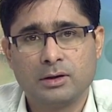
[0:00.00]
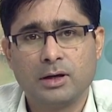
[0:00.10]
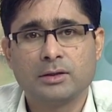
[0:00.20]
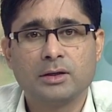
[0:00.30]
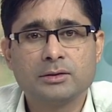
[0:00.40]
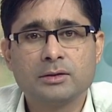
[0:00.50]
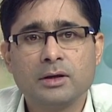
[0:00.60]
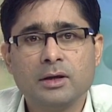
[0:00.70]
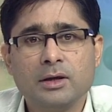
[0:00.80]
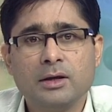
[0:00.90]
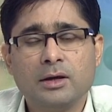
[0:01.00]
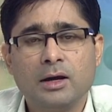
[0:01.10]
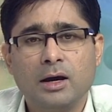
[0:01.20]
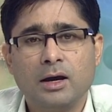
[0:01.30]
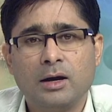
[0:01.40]
Gathas.
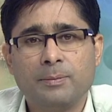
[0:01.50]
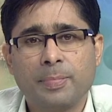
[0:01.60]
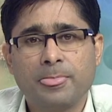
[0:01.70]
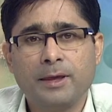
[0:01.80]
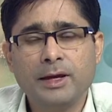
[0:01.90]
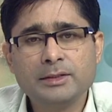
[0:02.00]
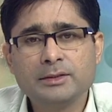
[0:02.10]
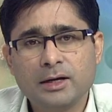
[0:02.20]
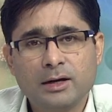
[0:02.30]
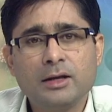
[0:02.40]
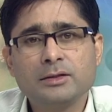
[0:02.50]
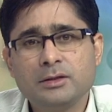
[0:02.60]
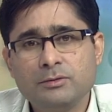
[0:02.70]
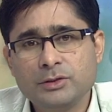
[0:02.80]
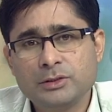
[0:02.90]
Uh, it is a
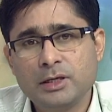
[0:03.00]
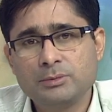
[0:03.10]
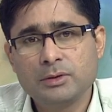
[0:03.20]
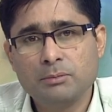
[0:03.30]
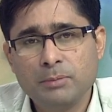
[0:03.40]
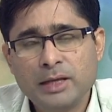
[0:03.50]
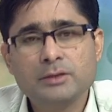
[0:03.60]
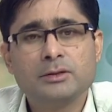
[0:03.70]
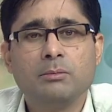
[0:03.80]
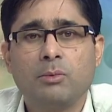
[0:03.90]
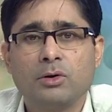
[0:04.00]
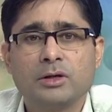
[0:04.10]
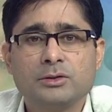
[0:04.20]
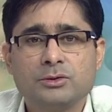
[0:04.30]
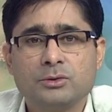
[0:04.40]
religion which gives immense
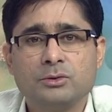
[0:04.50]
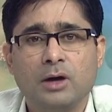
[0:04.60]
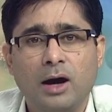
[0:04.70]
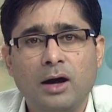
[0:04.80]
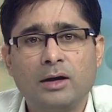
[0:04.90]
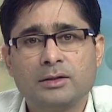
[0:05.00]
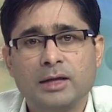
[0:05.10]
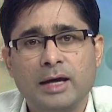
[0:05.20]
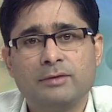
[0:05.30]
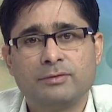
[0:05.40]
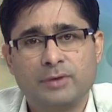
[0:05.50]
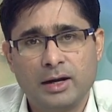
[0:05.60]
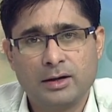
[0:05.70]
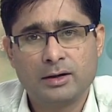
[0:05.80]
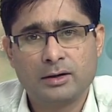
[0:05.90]
importance to earth and
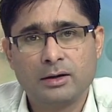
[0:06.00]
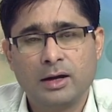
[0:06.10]
fire